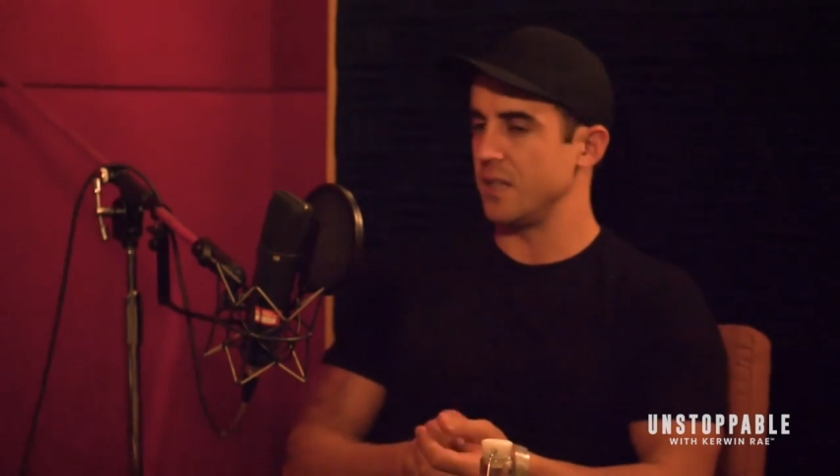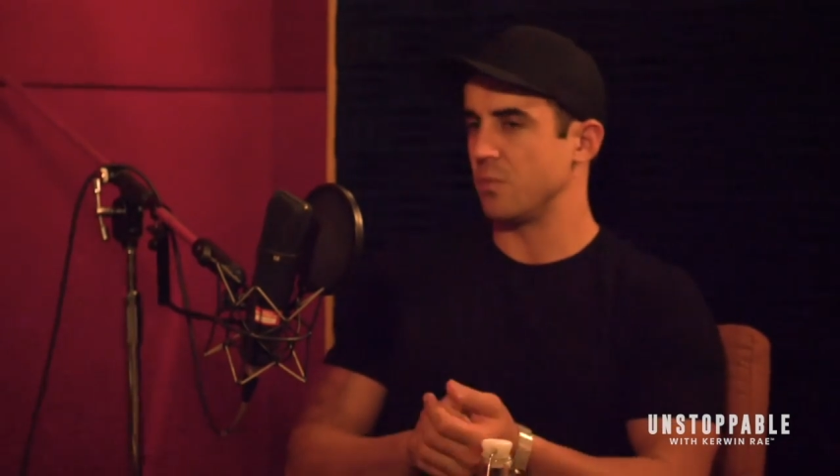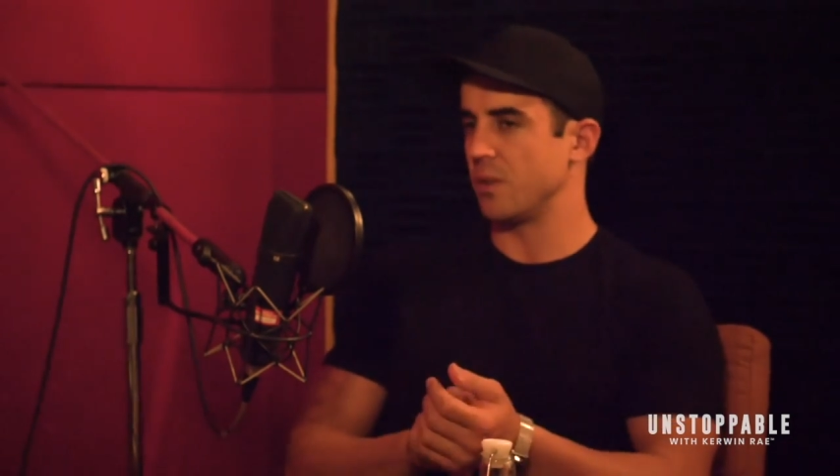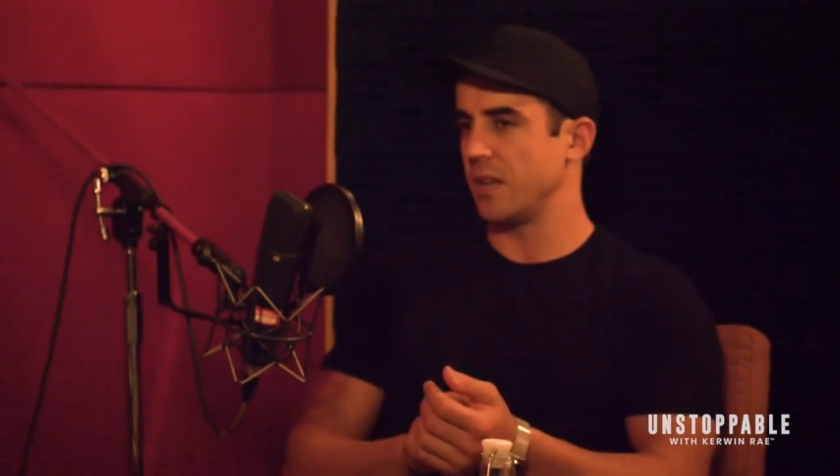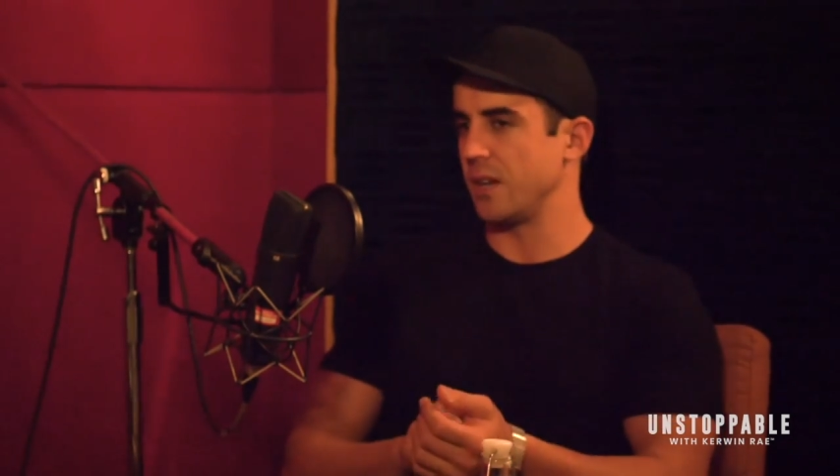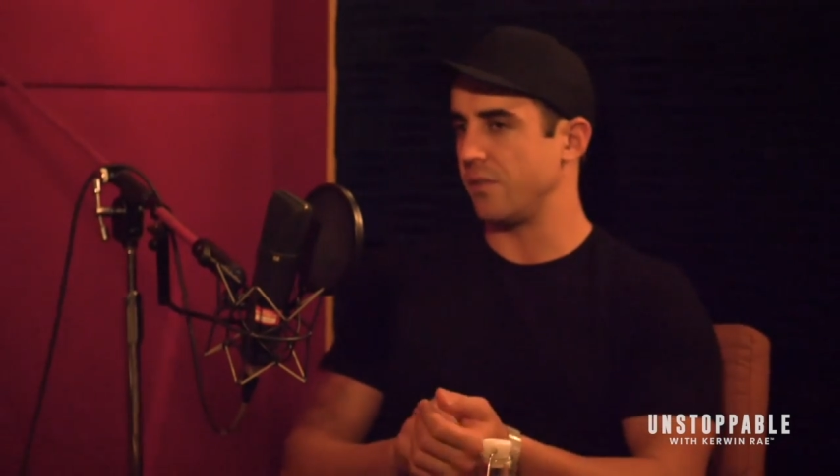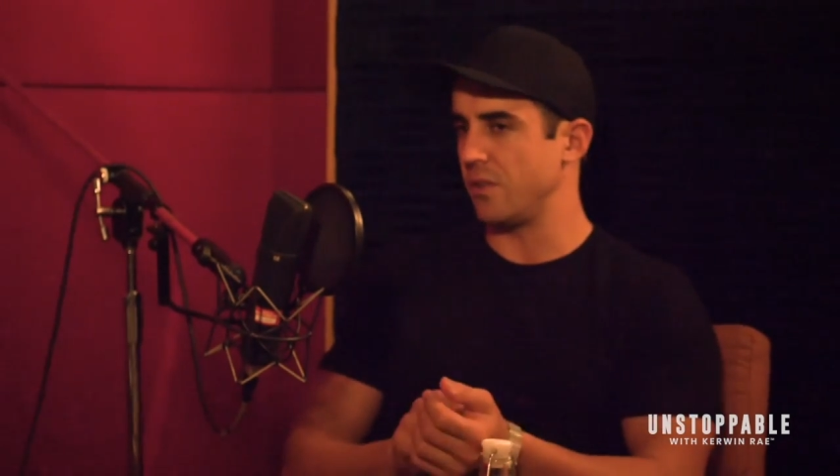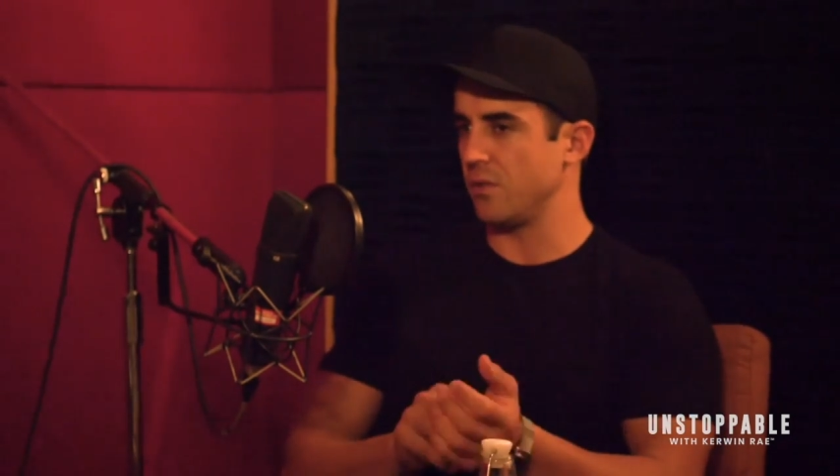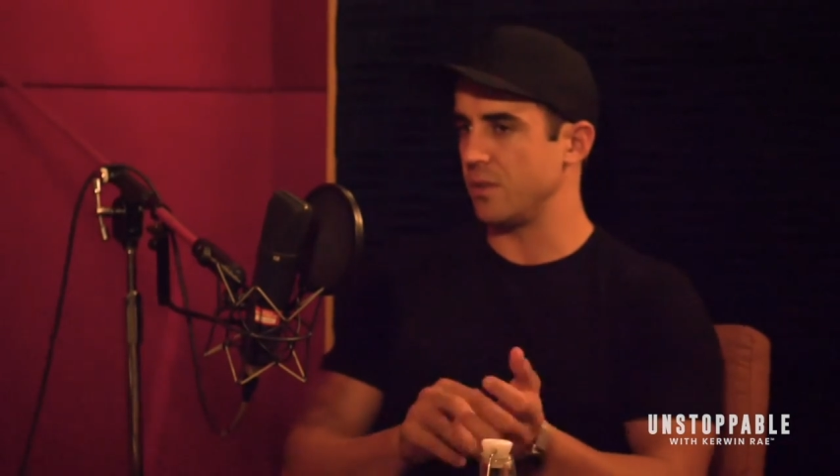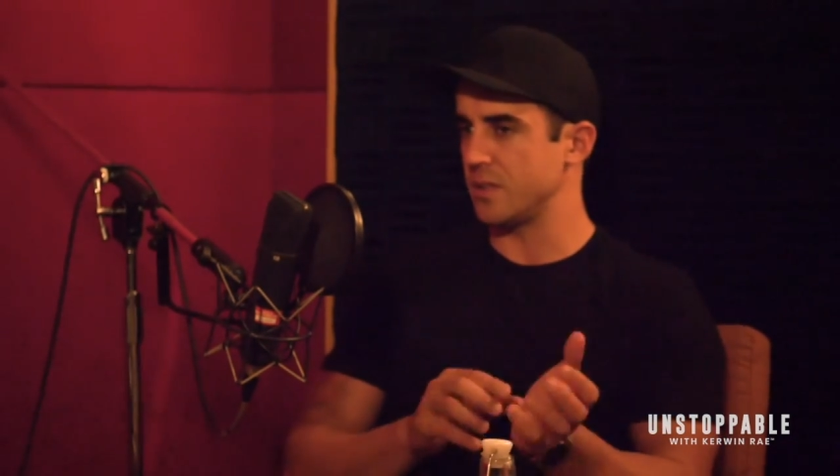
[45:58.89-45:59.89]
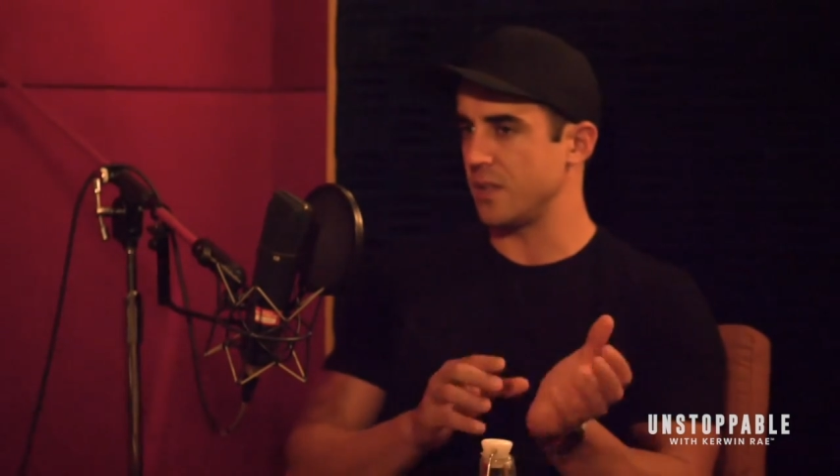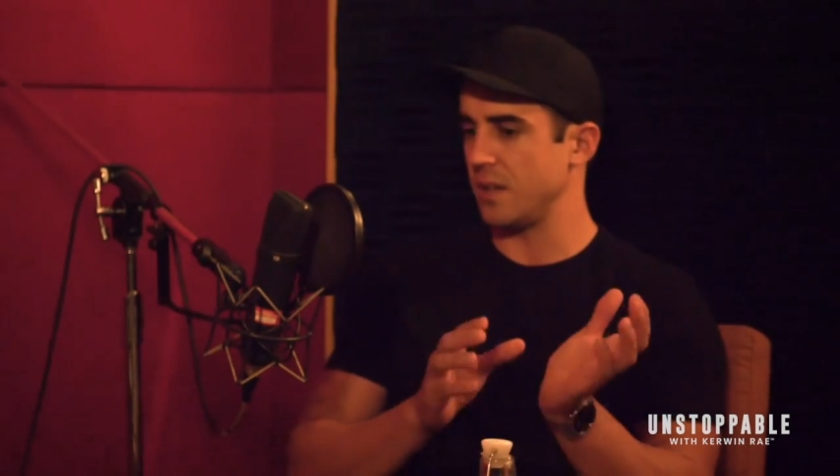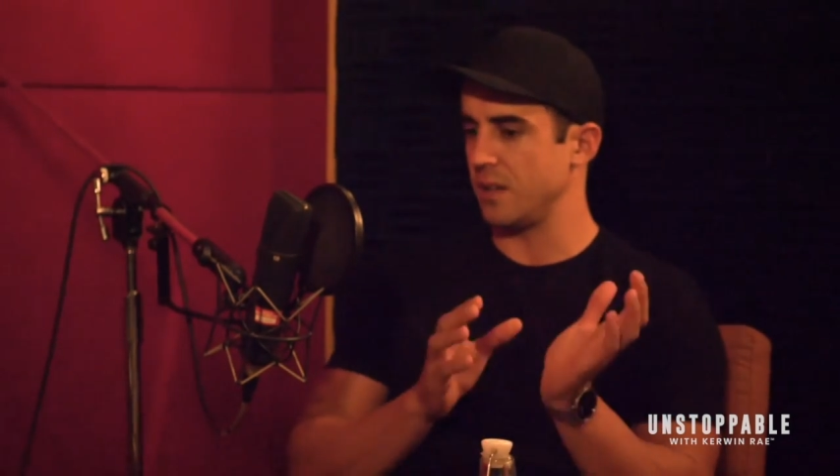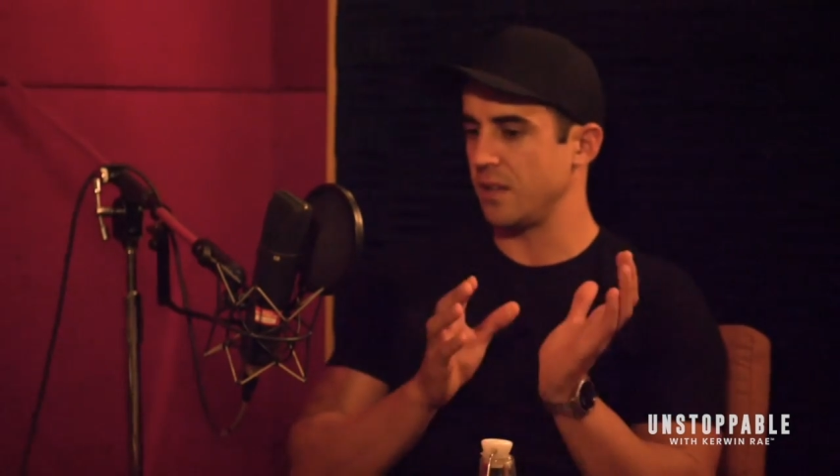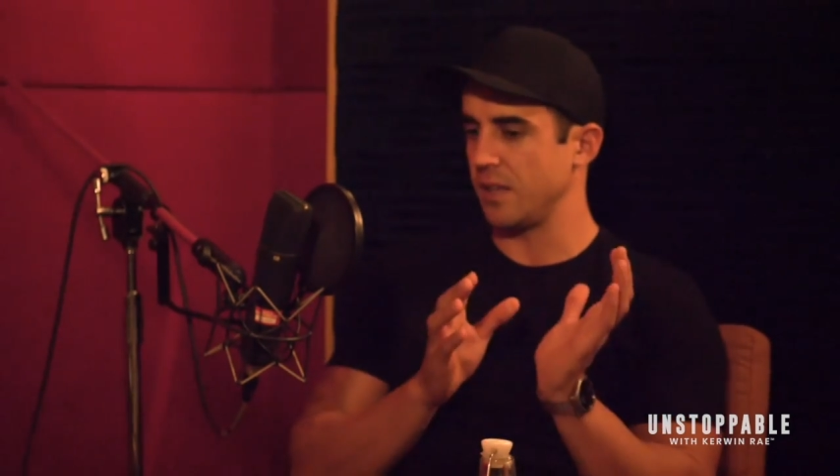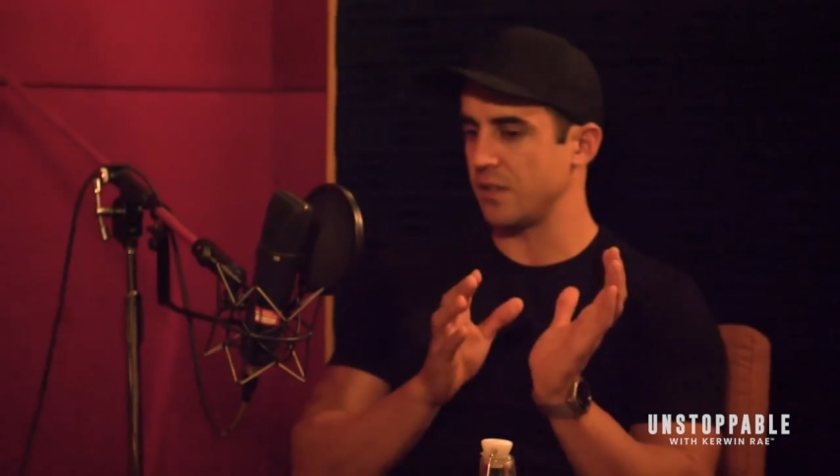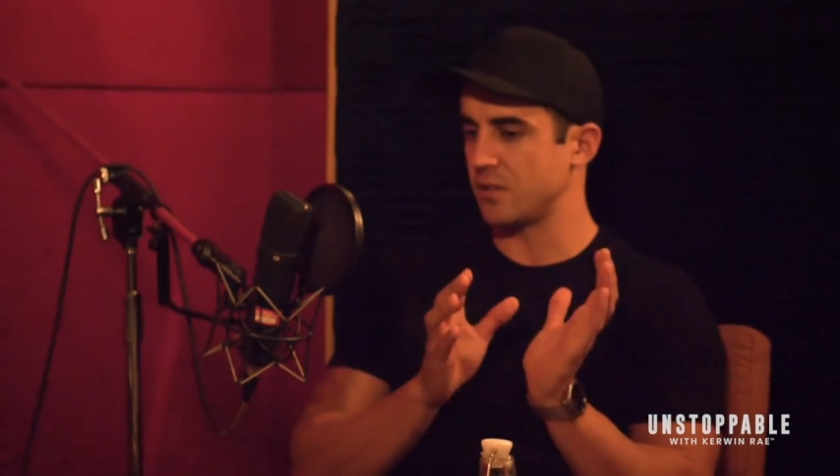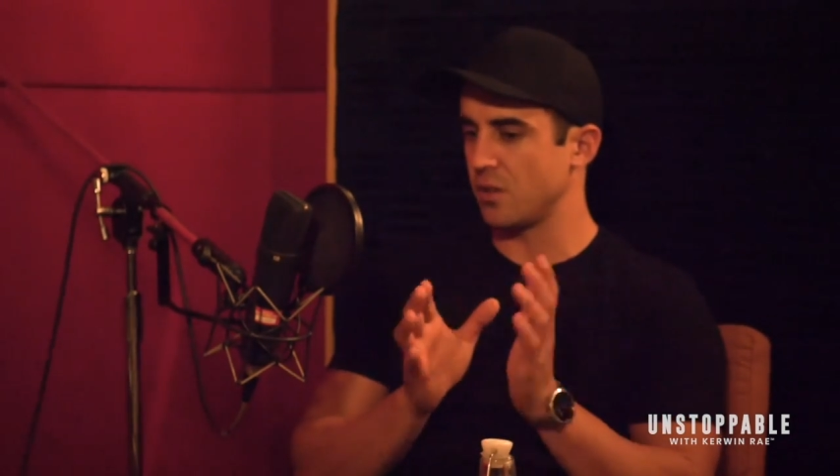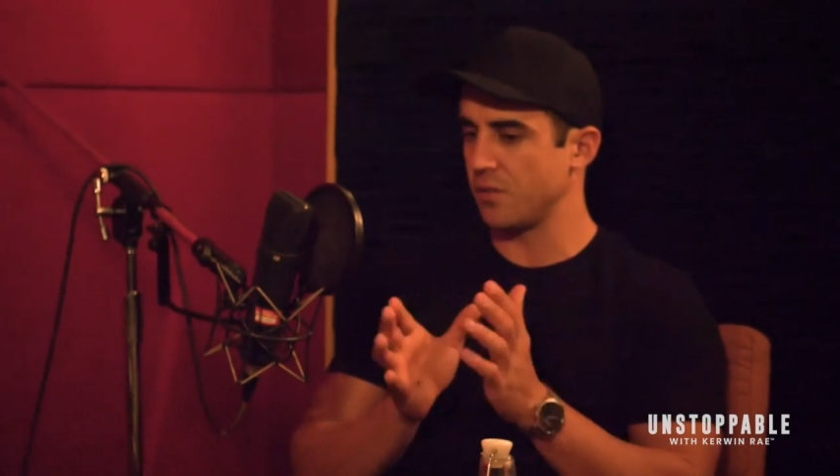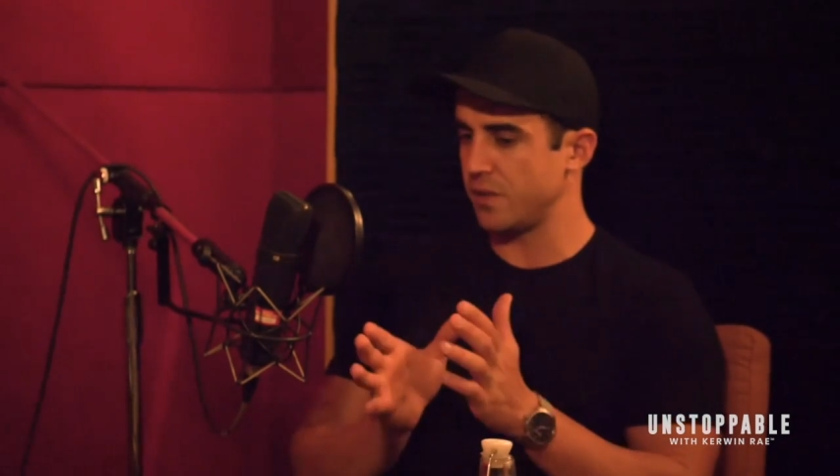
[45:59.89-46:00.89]
is what they ever do is they
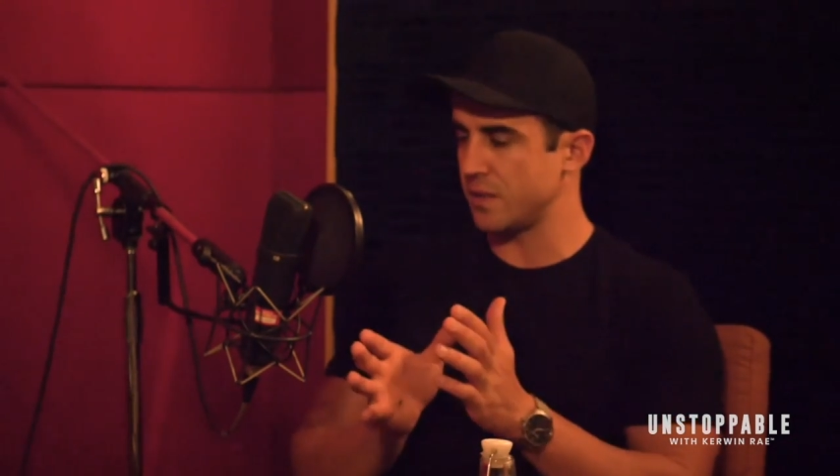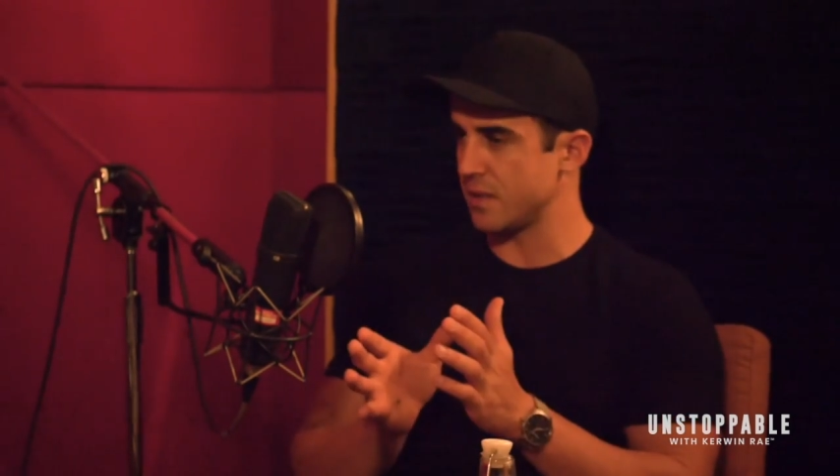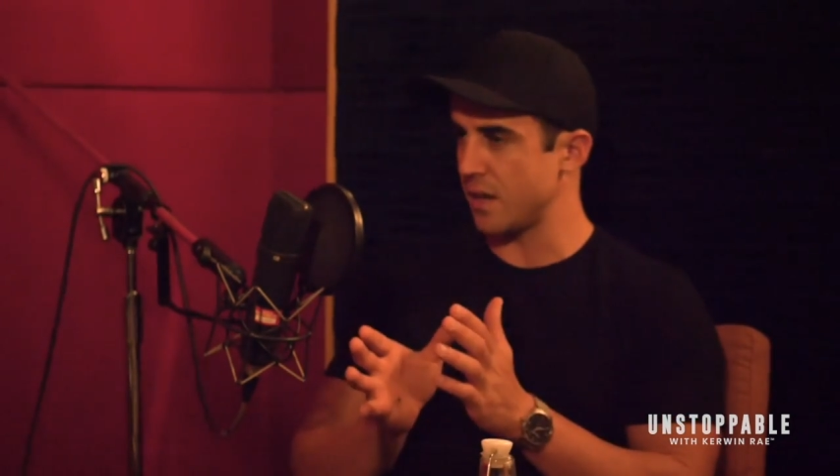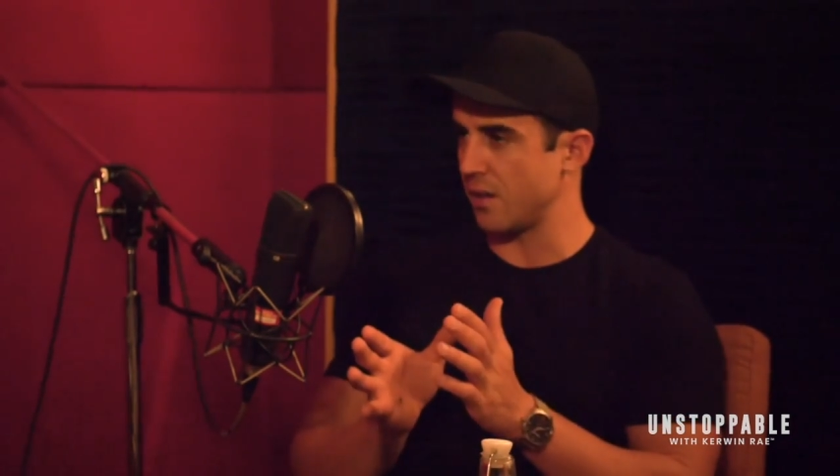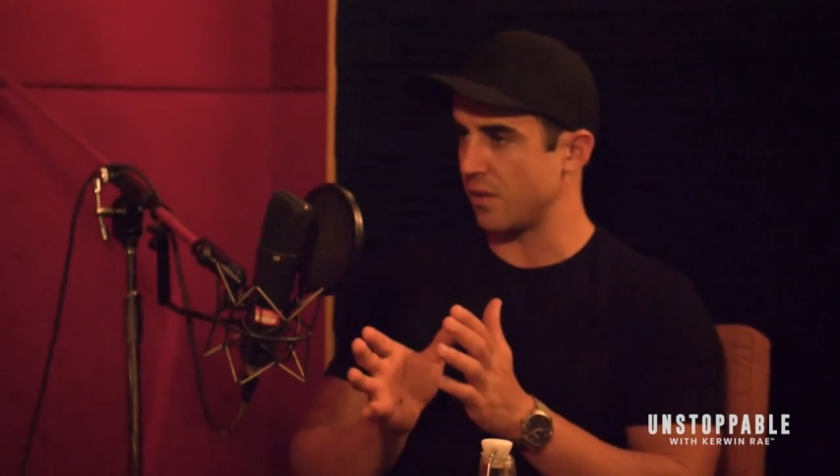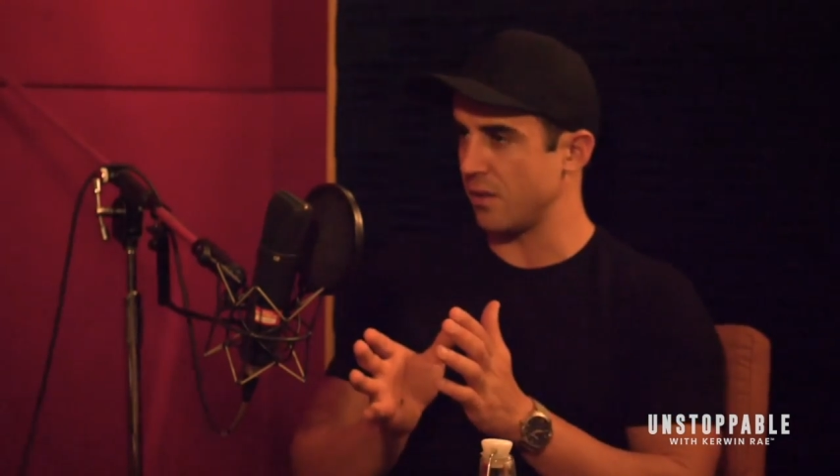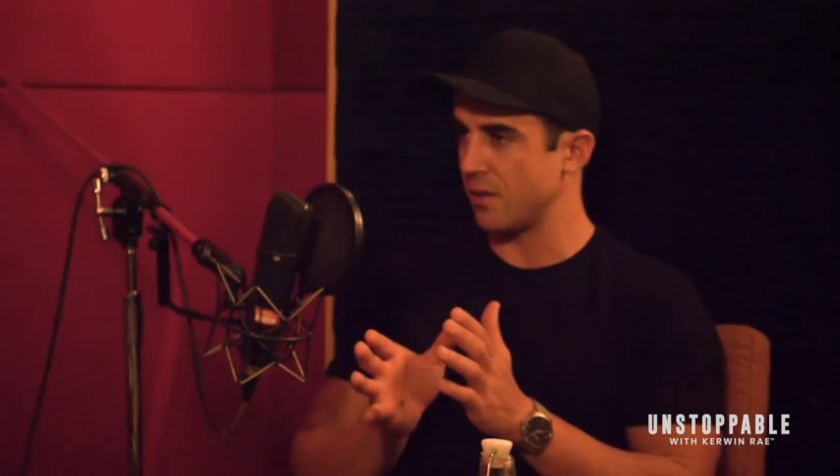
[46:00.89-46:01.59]
get so fixated